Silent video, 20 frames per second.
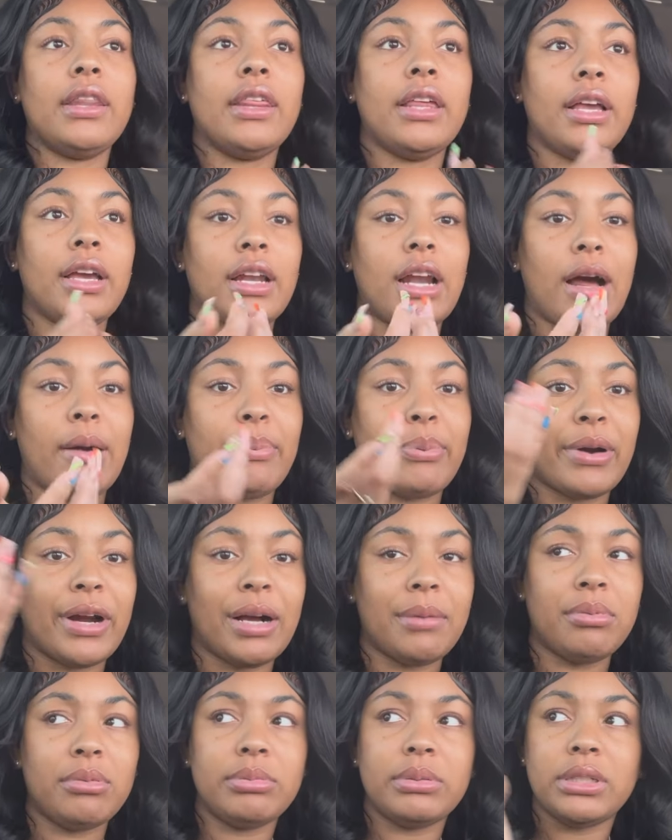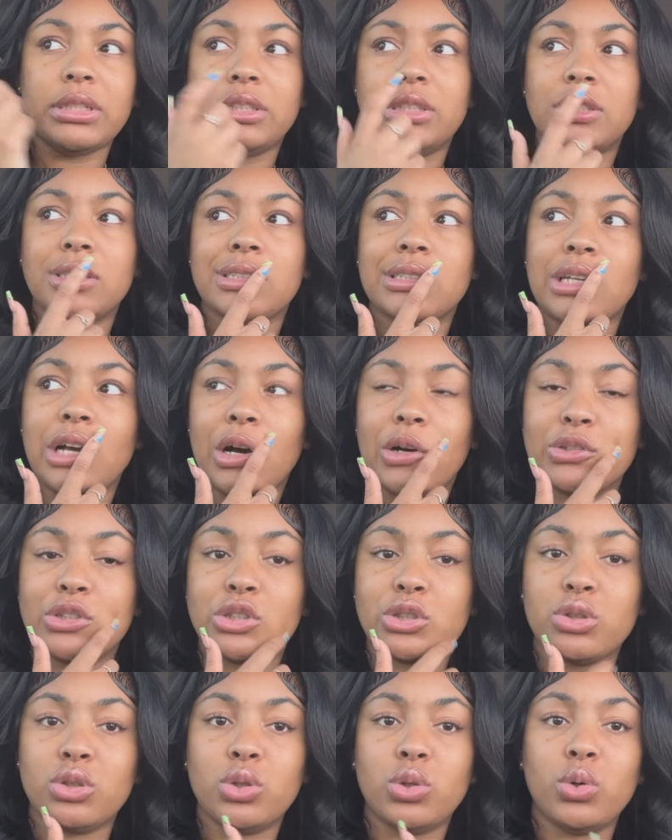then I probably just go
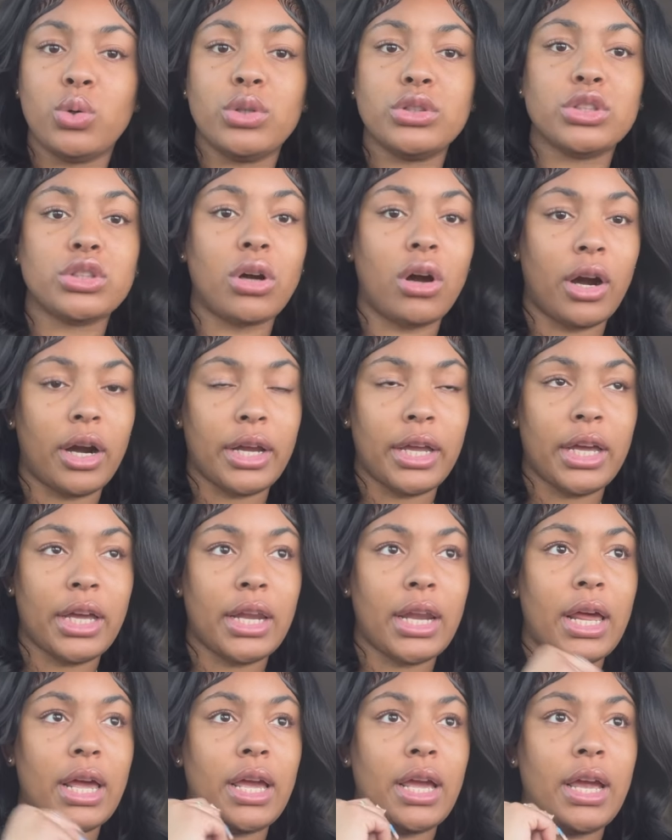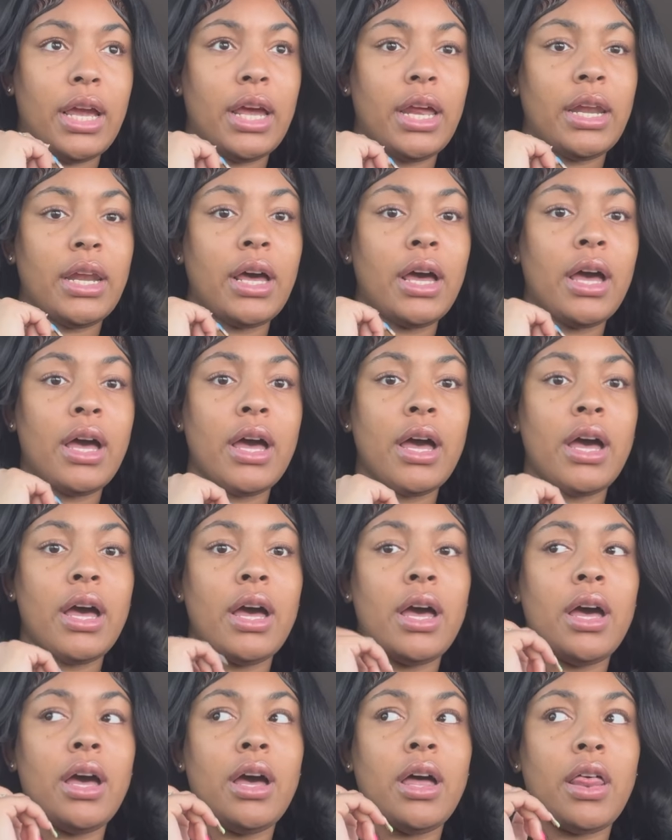to Target and
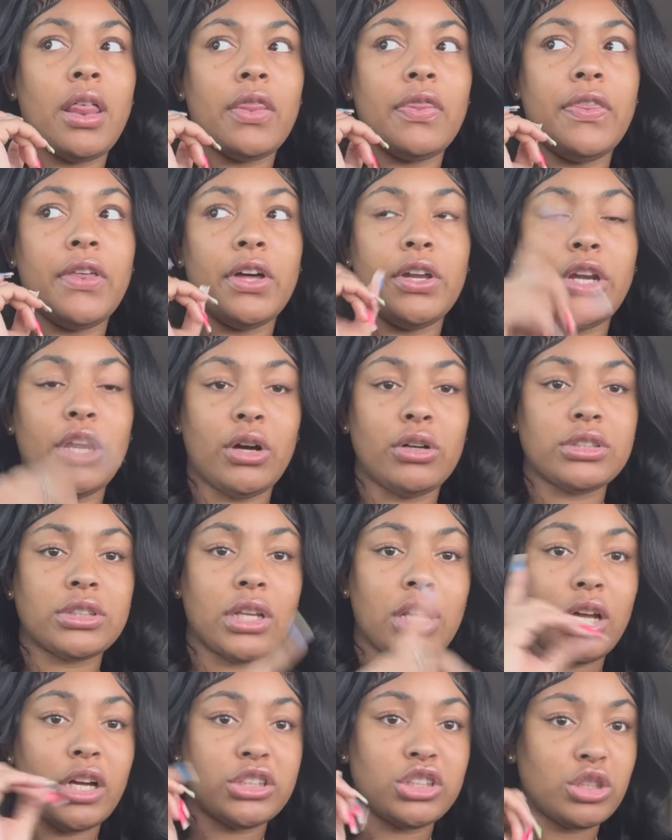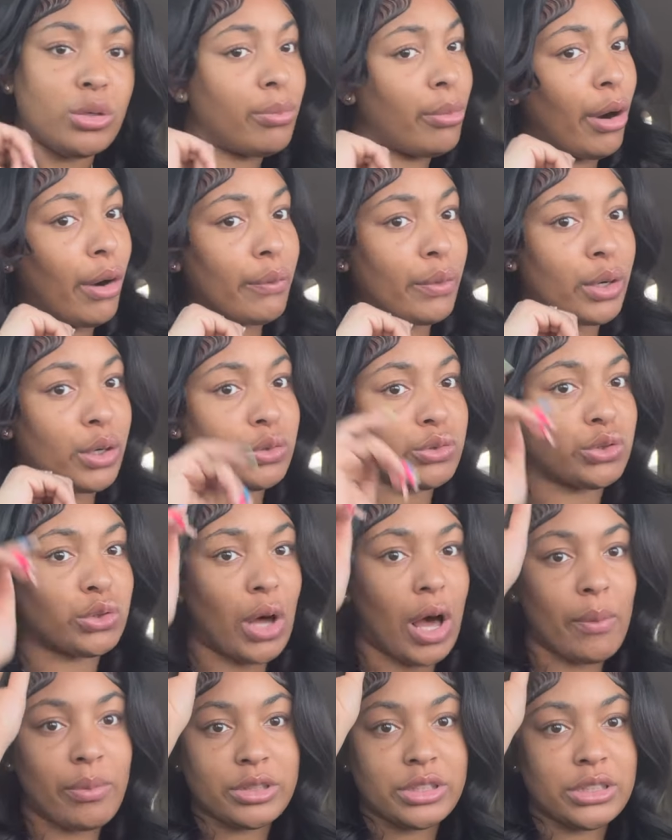the nail salon tomorrow. So
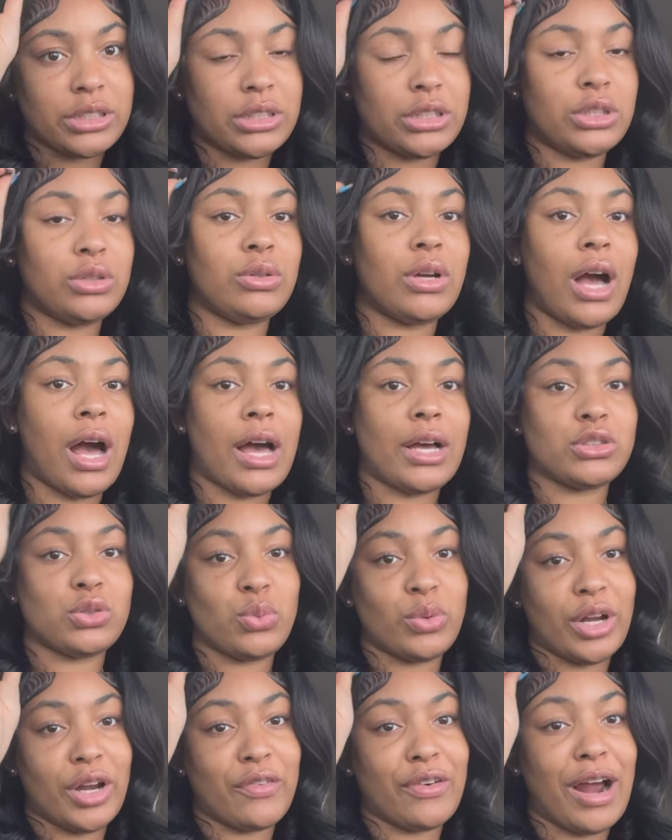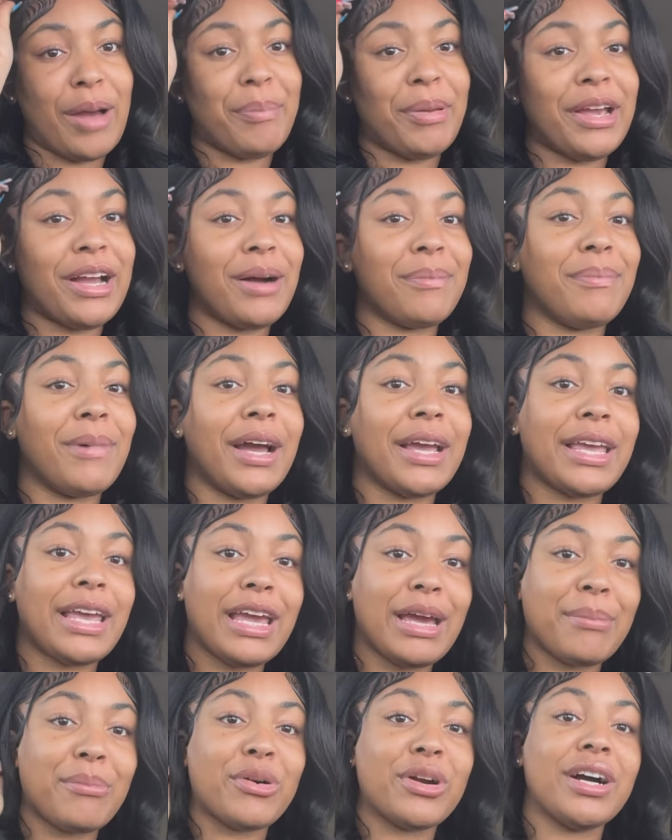I will just see you guys whenever I pick up my
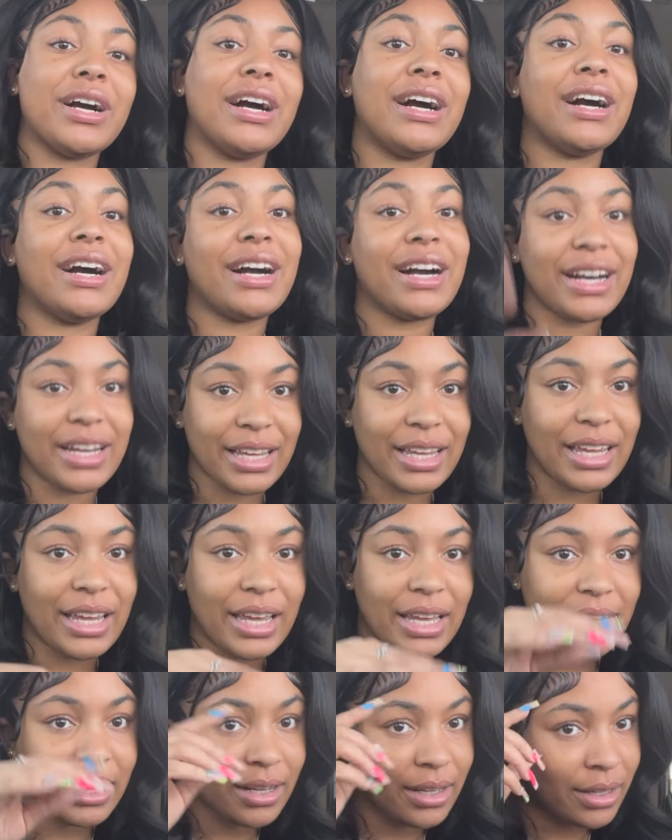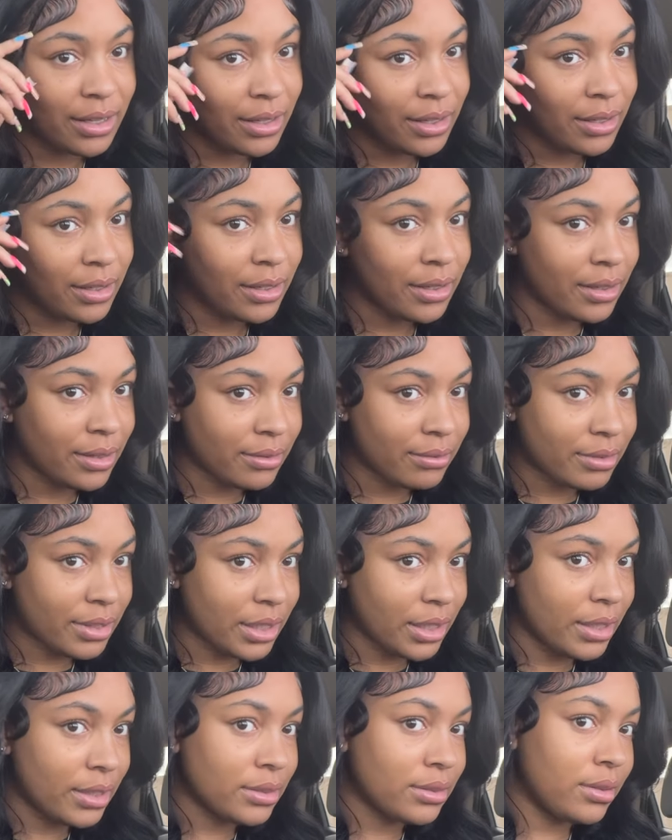camera again. Look
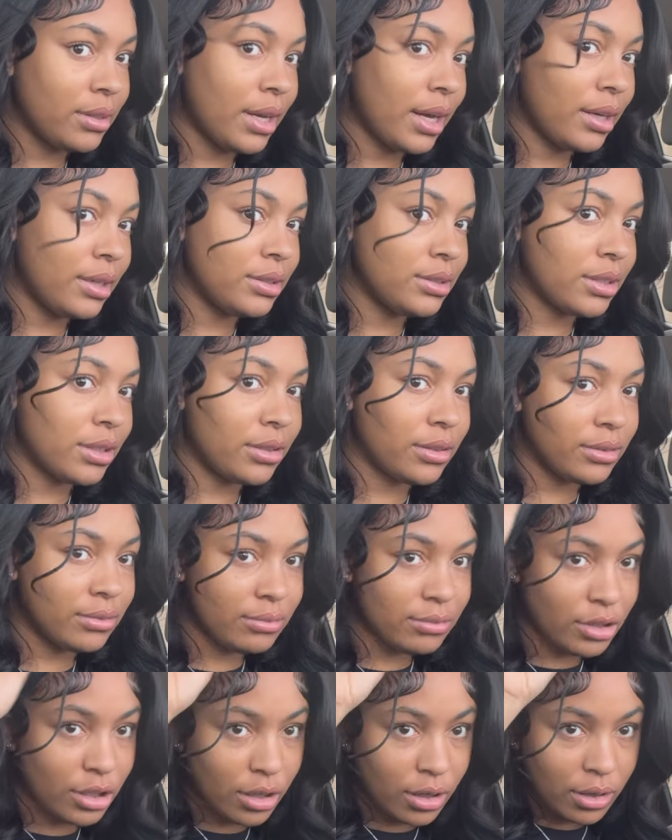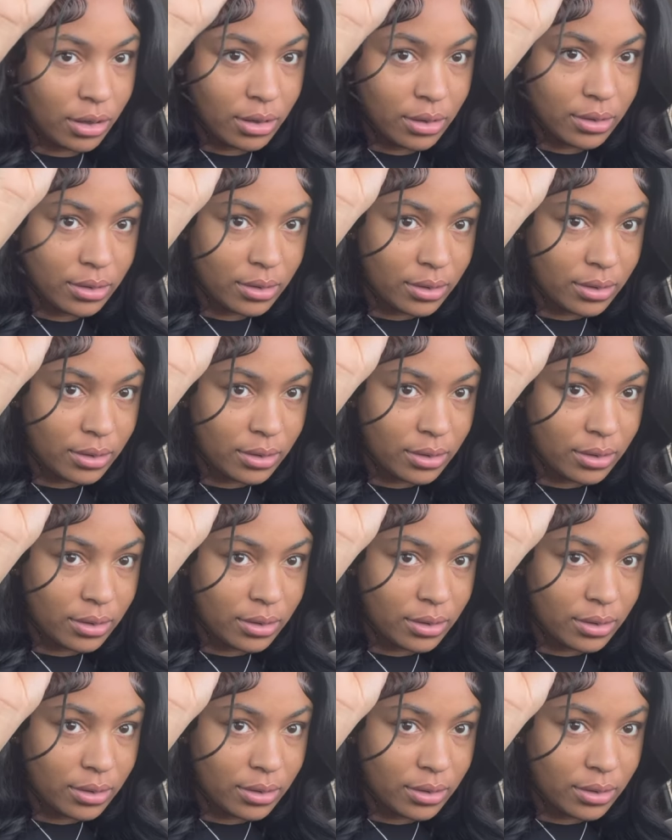at this. Look how these curls, y'all.